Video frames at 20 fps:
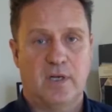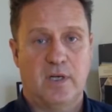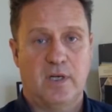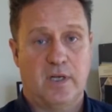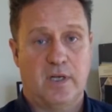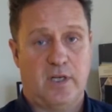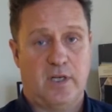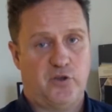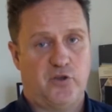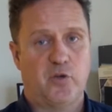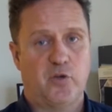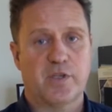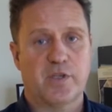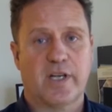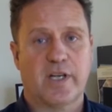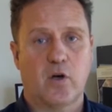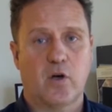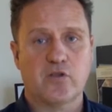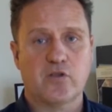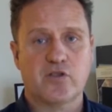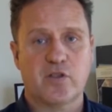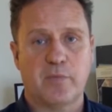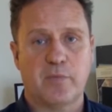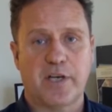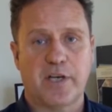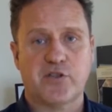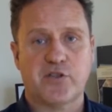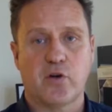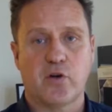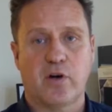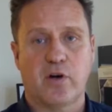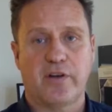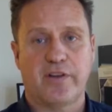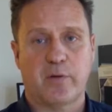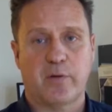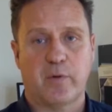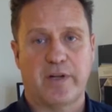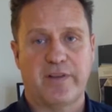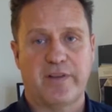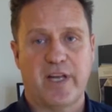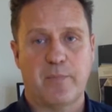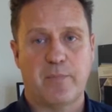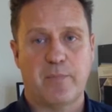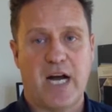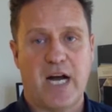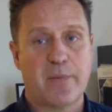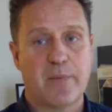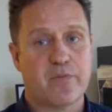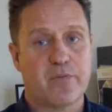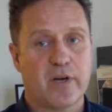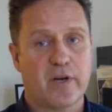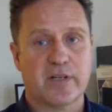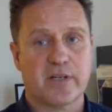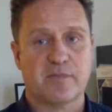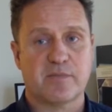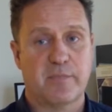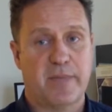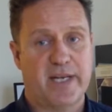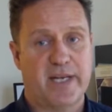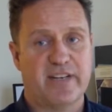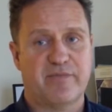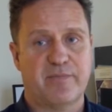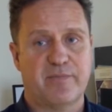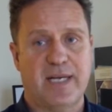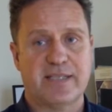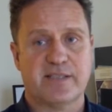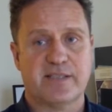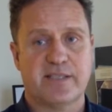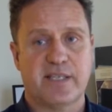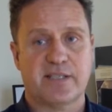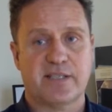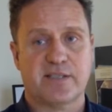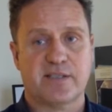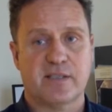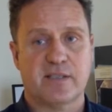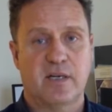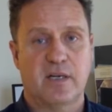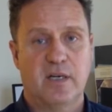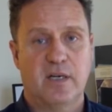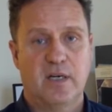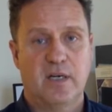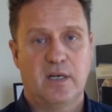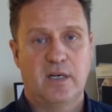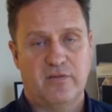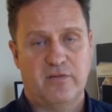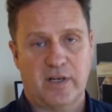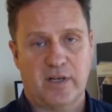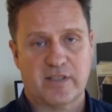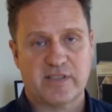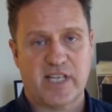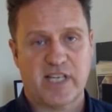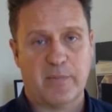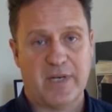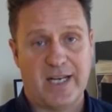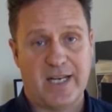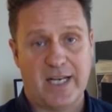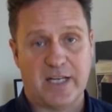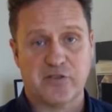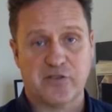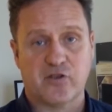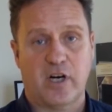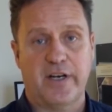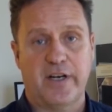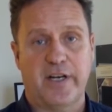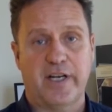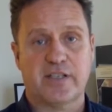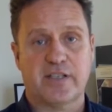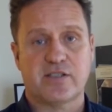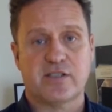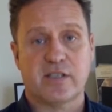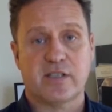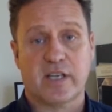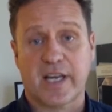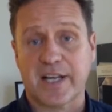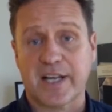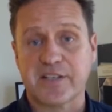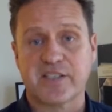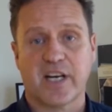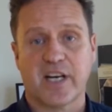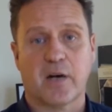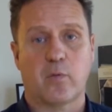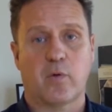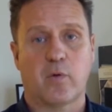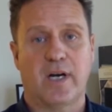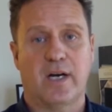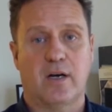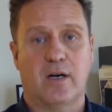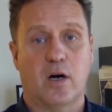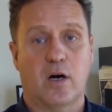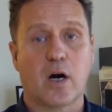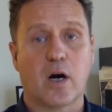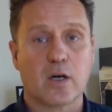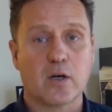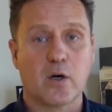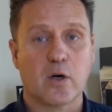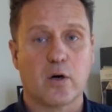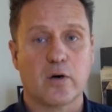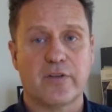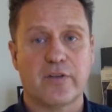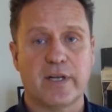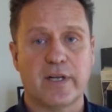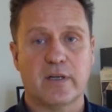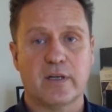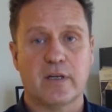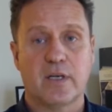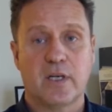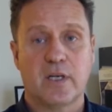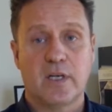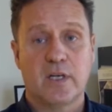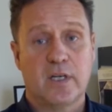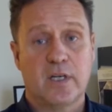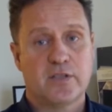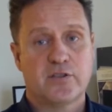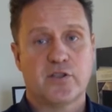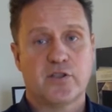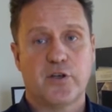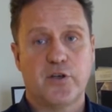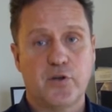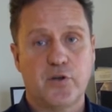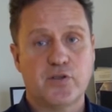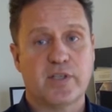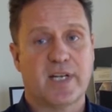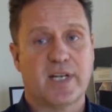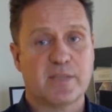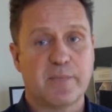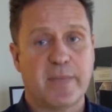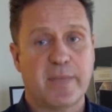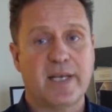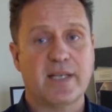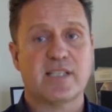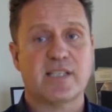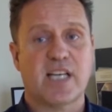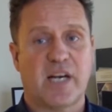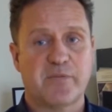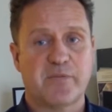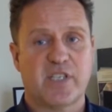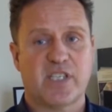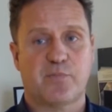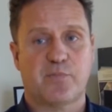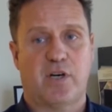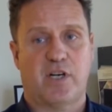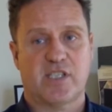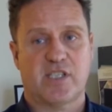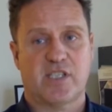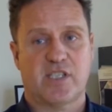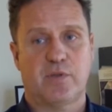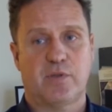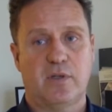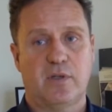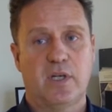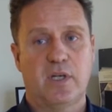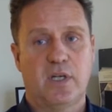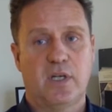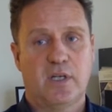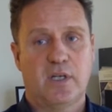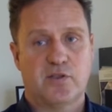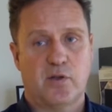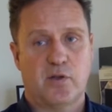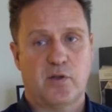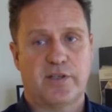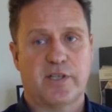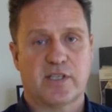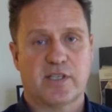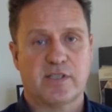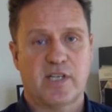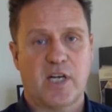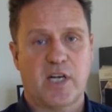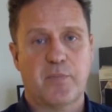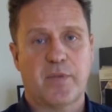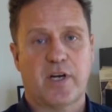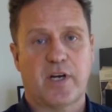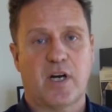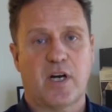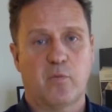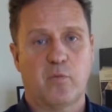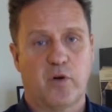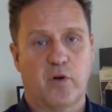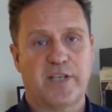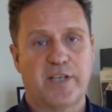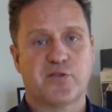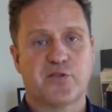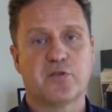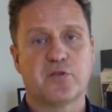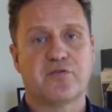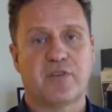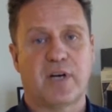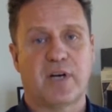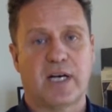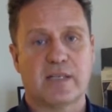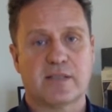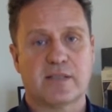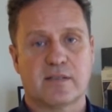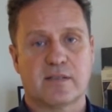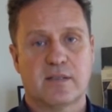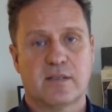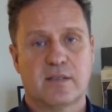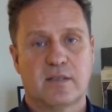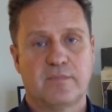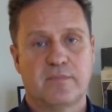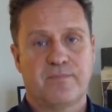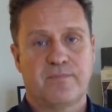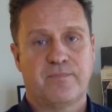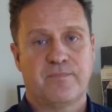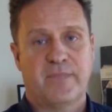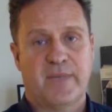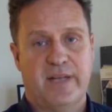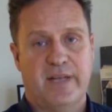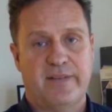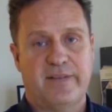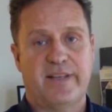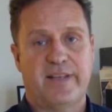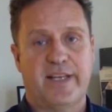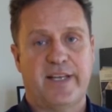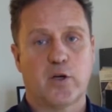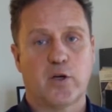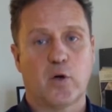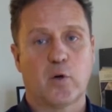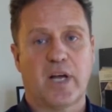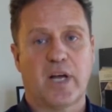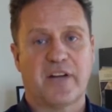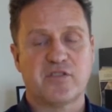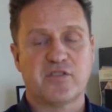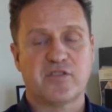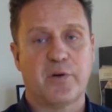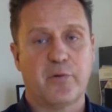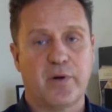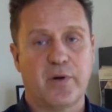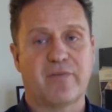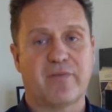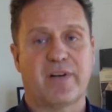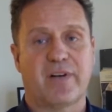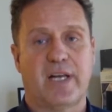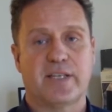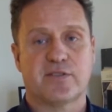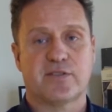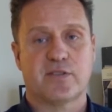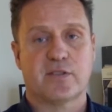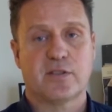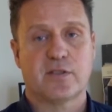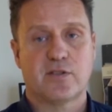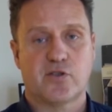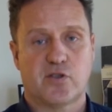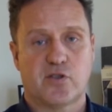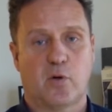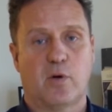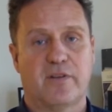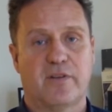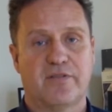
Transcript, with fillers: Consumers can also make sure that when they buy products made of plastics, for example, electronics, kitchenware, or clothing, to use it as many times as possible so it does not become waste too fast and that they don't have to be replaced so often.